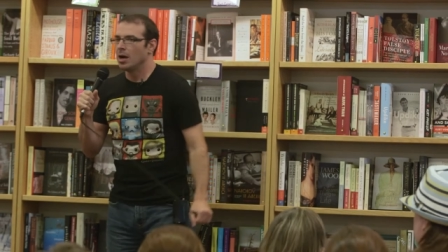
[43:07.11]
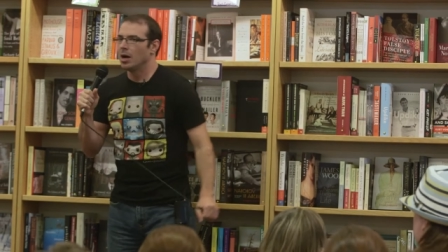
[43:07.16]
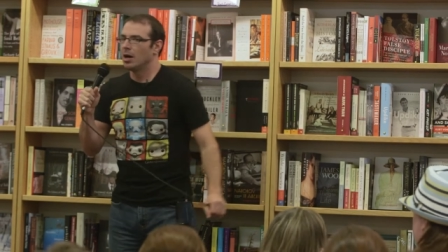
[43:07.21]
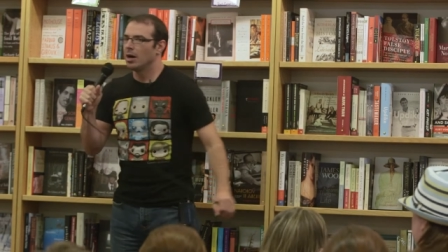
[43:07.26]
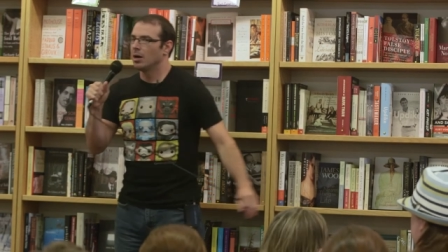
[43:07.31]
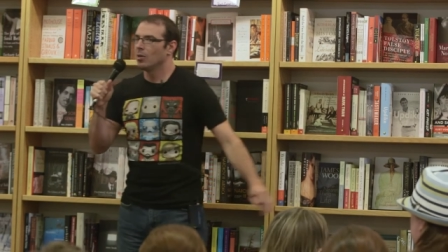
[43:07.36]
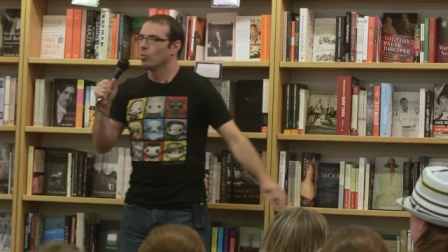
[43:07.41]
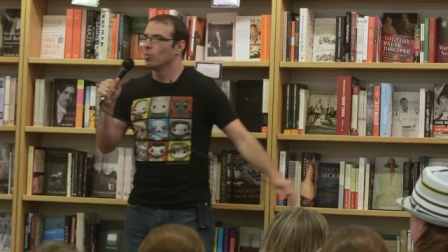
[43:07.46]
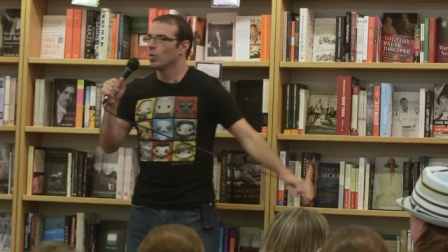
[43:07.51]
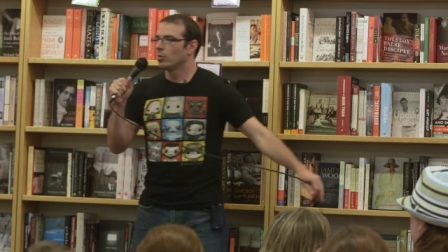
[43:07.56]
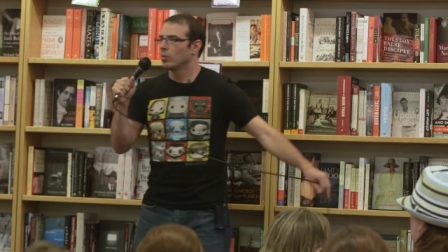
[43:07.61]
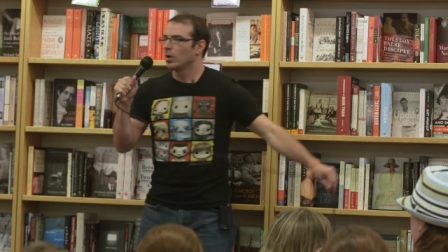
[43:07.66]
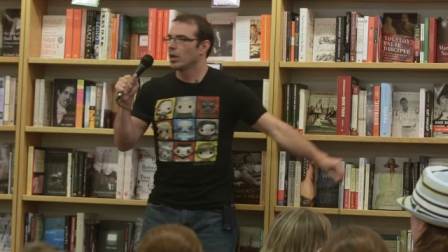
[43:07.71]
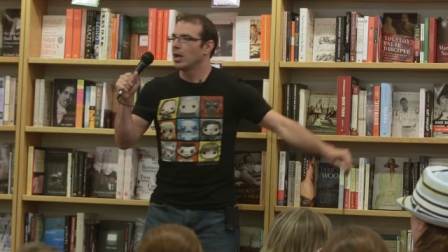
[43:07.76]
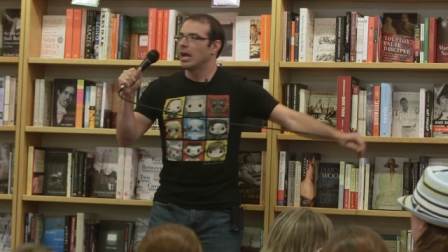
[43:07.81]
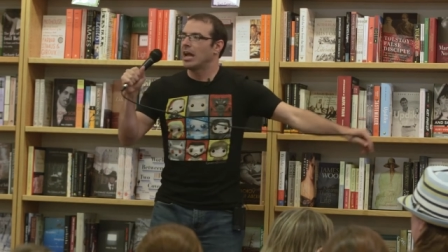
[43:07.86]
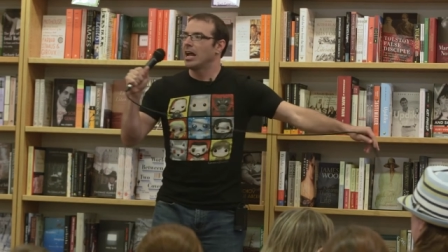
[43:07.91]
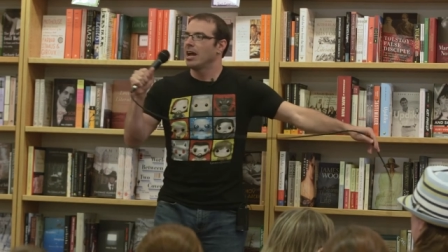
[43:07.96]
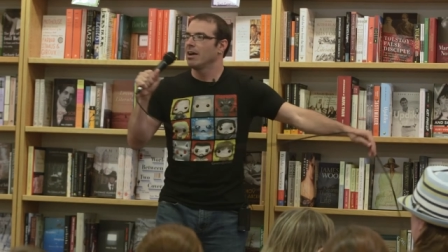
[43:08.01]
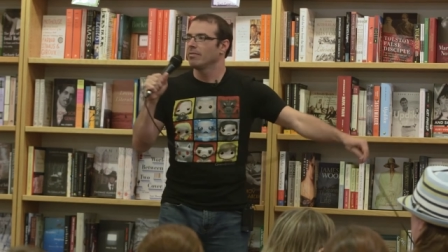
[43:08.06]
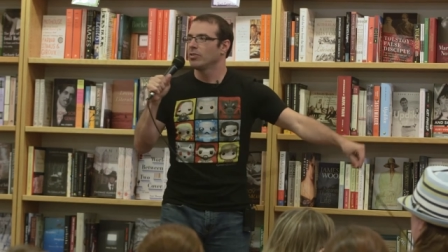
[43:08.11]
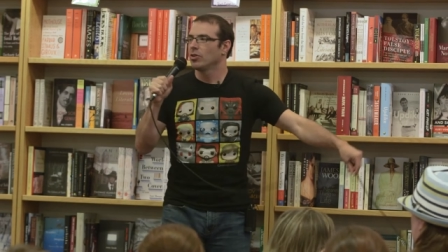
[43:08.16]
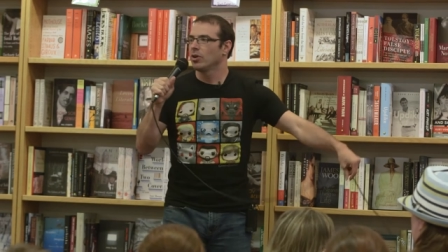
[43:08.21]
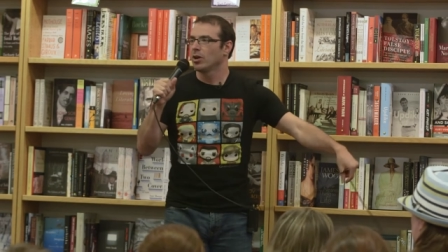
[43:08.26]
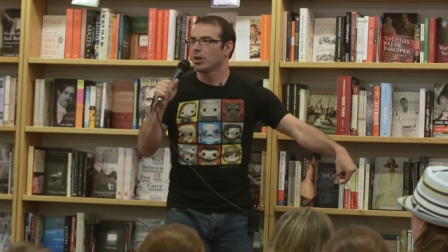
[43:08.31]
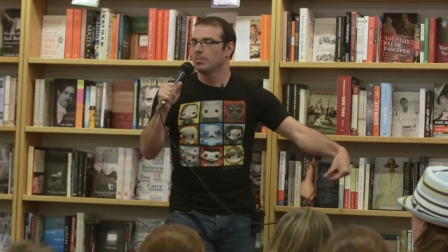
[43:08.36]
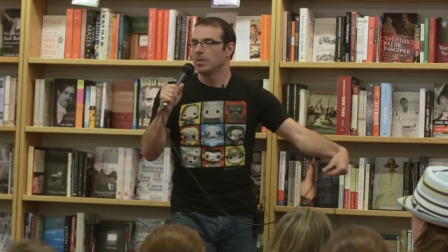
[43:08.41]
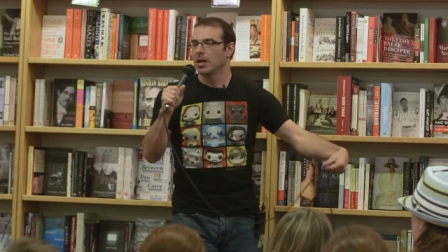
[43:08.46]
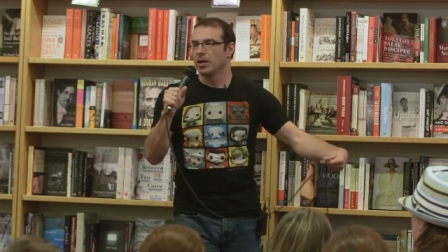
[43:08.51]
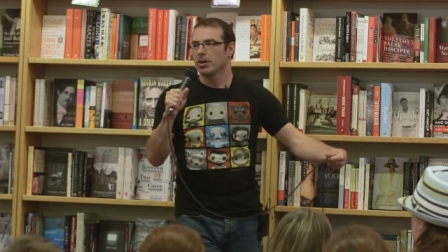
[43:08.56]
Uh, one way I have
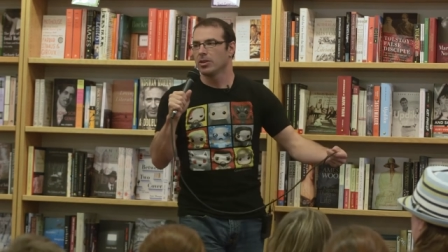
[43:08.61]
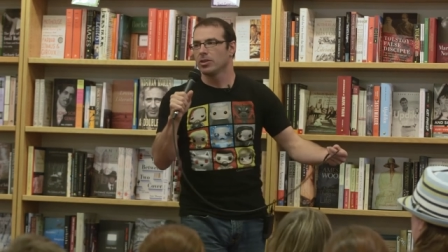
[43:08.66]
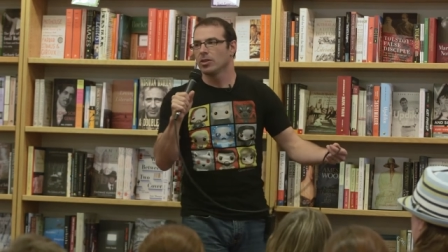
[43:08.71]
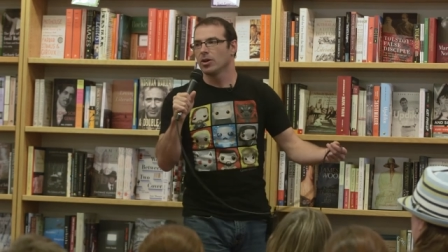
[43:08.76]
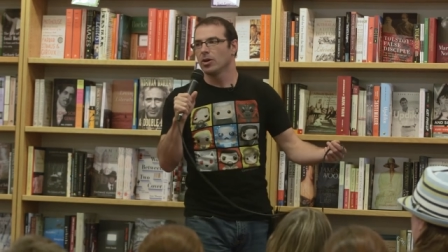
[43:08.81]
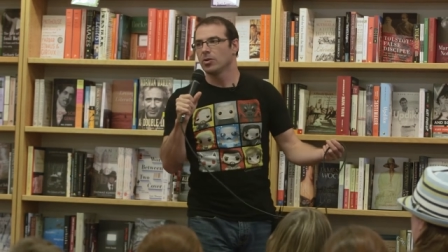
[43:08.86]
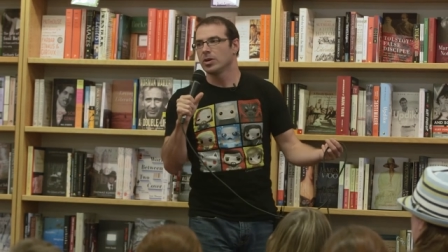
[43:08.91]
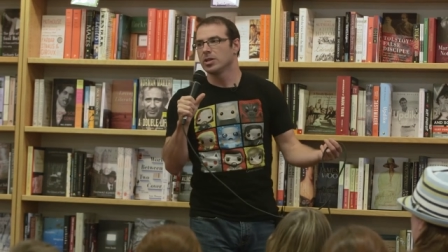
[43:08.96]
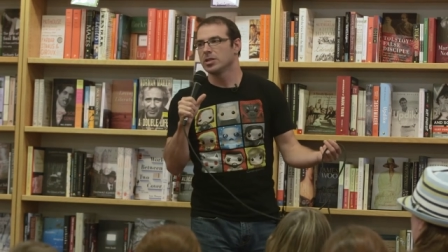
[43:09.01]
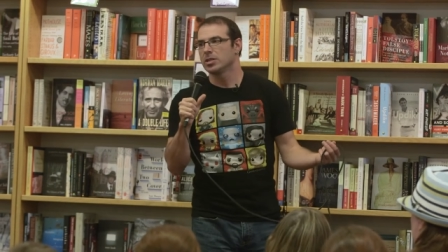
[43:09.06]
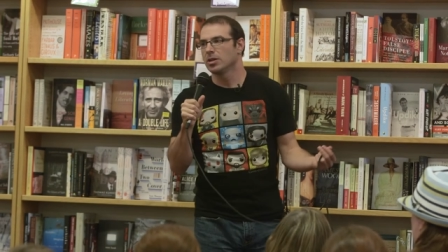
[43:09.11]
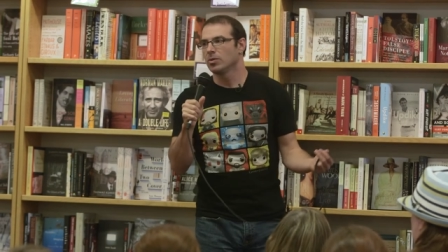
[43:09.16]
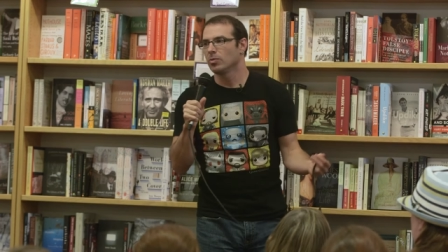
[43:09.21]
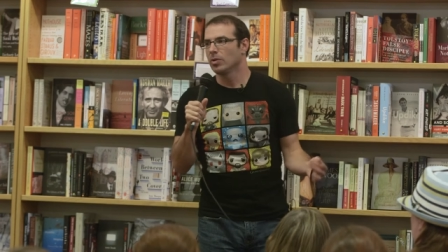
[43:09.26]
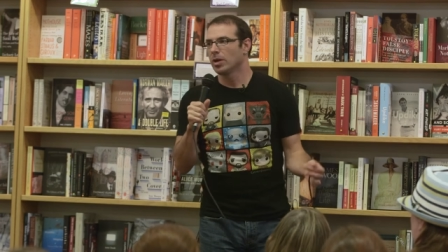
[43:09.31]
thought about it though is that